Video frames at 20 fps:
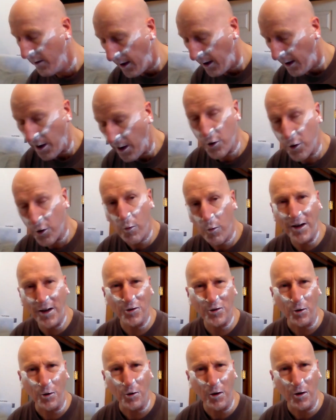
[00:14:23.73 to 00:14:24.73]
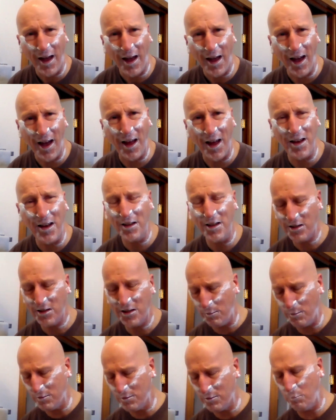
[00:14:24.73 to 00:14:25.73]
And the razor head
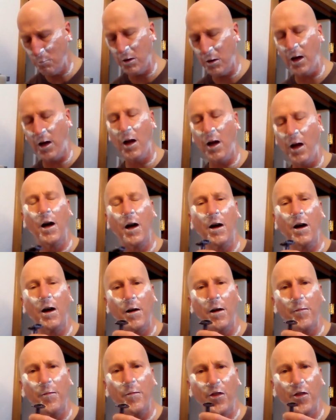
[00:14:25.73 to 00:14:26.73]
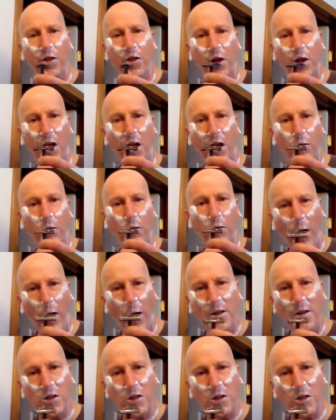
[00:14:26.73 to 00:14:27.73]
seems to be the
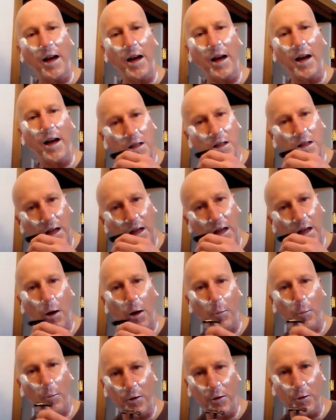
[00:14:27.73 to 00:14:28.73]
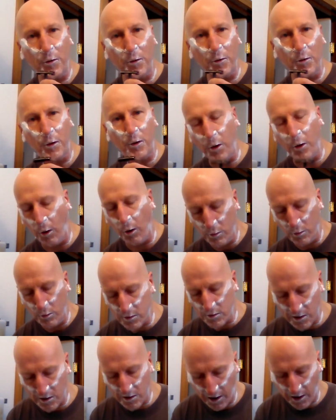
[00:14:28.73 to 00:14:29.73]
right size to get it up under your
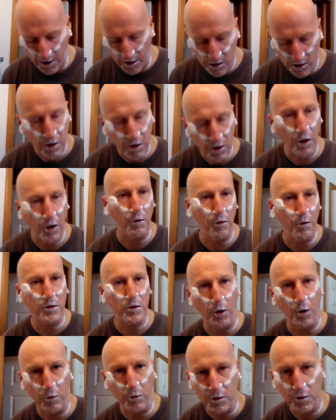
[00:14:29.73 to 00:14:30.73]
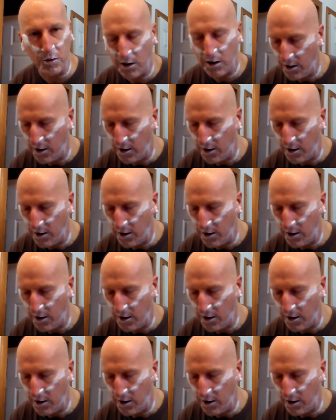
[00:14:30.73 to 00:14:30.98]
nose and to get into some of those